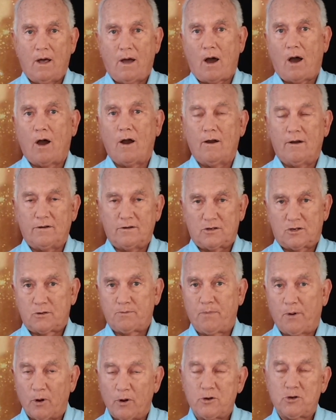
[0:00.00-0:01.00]
our
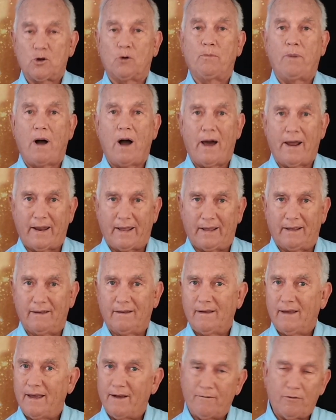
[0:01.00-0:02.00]
spiritual body,
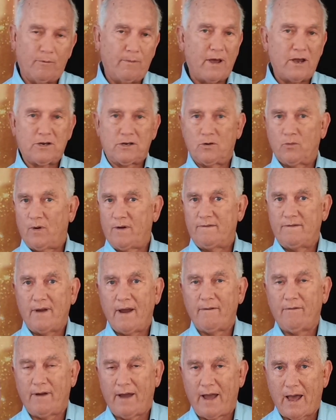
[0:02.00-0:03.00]
information we've
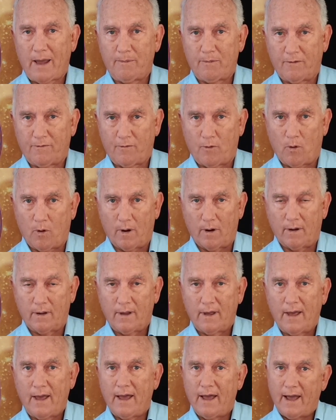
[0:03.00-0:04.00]
never had before.
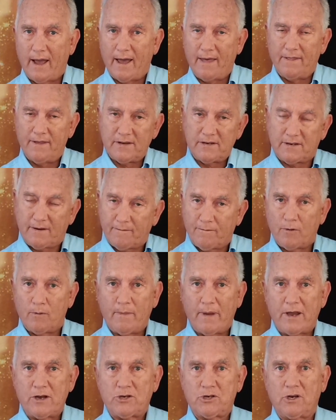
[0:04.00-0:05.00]
And this
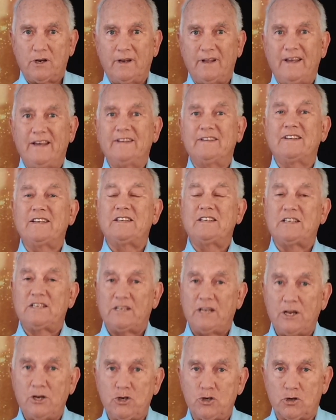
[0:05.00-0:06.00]
information is
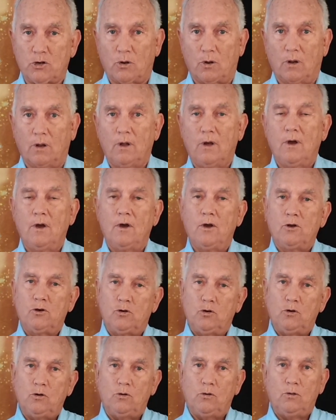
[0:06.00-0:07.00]
essential
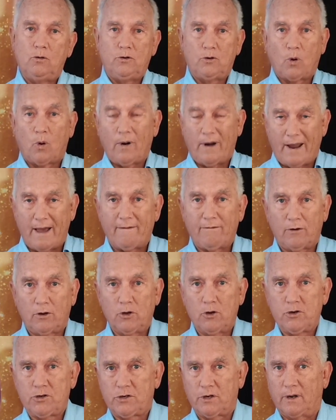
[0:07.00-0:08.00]
to your
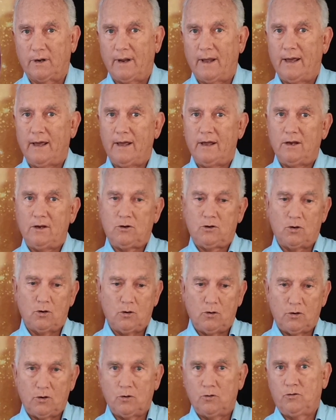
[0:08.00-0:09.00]
evolution and
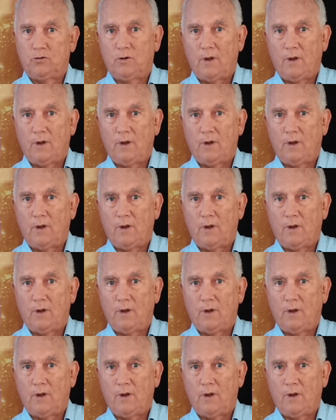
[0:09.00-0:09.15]
to you